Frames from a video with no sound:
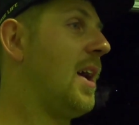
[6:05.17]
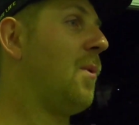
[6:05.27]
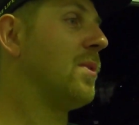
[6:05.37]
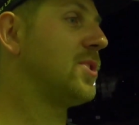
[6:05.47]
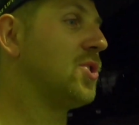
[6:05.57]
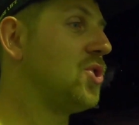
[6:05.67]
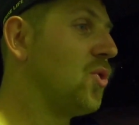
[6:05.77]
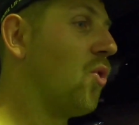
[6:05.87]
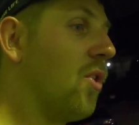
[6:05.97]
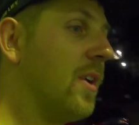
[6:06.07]
I wasn't
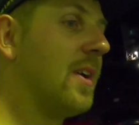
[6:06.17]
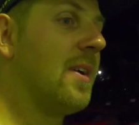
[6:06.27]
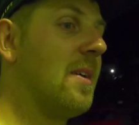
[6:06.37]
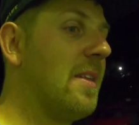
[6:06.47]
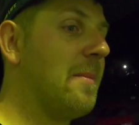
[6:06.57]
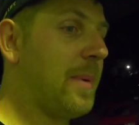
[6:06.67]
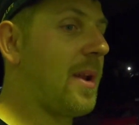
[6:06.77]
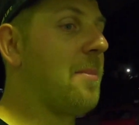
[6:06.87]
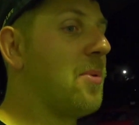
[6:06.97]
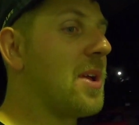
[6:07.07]
sure, but
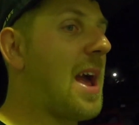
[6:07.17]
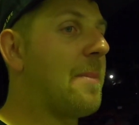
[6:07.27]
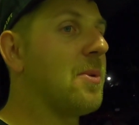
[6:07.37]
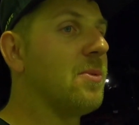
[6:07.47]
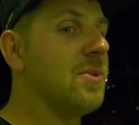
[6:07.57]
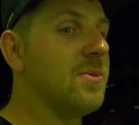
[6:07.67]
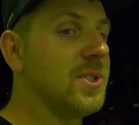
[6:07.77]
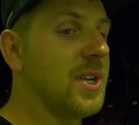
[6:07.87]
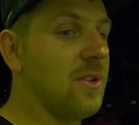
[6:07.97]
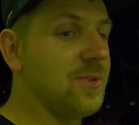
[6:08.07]
I'm pretty happy with the
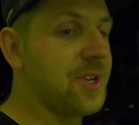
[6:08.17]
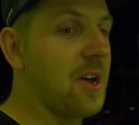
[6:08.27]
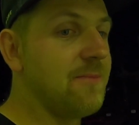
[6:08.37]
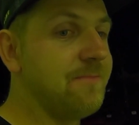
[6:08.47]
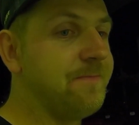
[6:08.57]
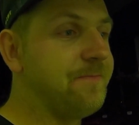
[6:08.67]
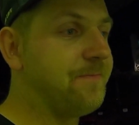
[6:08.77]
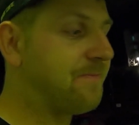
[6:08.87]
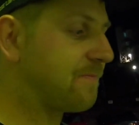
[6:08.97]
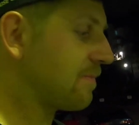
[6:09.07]
result. So,
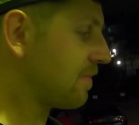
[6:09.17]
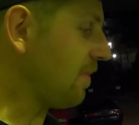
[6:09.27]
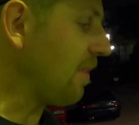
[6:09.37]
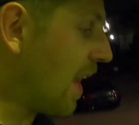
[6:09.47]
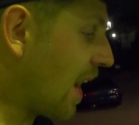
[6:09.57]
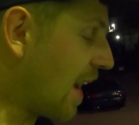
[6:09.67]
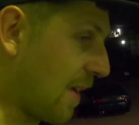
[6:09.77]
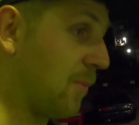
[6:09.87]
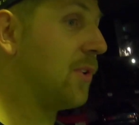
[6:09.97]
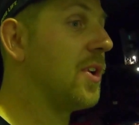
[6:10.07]

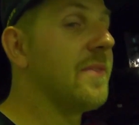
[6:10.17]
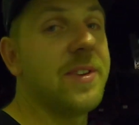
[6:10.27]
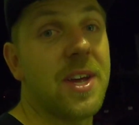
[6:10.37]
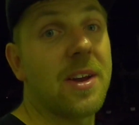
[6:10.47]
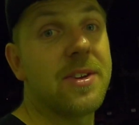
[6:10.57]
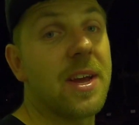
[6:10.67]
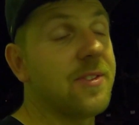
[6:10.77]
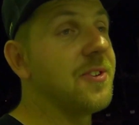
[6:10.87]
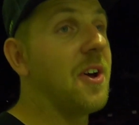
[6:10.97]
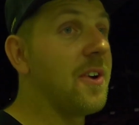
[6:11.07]
and we're not even done
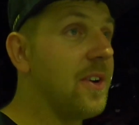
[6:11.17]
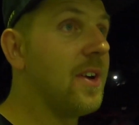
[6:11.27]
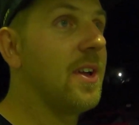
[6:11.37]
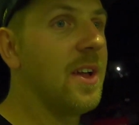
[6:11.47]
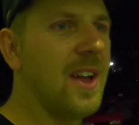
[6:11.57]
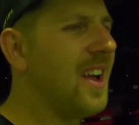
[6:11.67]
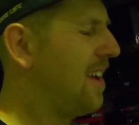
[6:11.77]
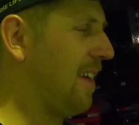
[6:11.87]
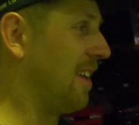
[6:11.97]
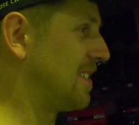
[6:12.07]
yet. So, it
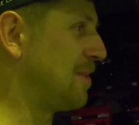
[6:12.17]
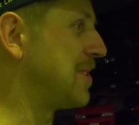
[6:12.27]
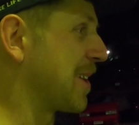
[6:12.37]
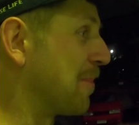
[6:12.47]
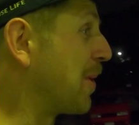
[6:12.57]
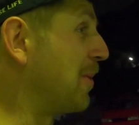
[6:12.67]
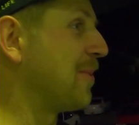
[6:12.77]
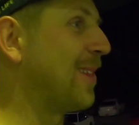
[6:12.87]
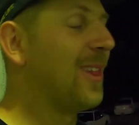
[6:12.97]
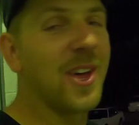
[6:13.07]
seems like I'm gotten
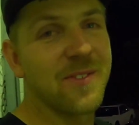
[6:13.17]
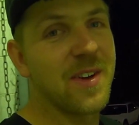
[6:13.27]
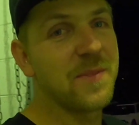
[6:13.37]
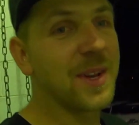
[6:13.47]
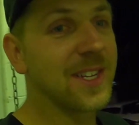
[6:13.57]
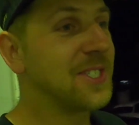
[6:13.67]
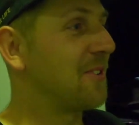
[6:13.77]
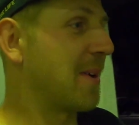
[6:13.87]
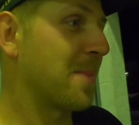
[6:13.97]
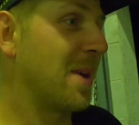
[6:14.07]
a lot of effort
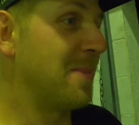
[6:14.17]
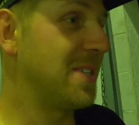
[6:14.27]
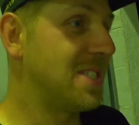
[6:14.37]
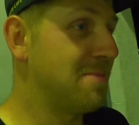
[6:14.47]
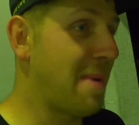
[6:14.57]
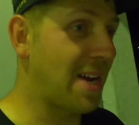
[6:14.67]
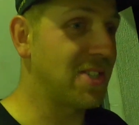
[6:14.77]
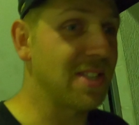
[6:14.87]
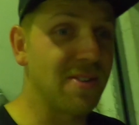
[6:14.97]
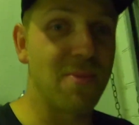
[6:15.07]
considering I'm going to be
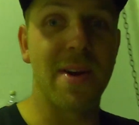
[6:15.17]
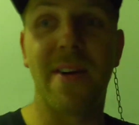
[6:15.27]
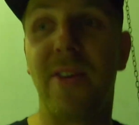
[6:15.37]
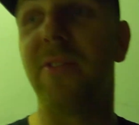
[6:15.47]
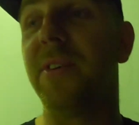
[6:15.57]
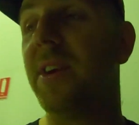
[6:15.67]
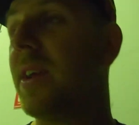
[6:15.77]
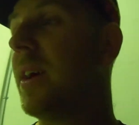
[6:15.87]
smashing the rear end off it.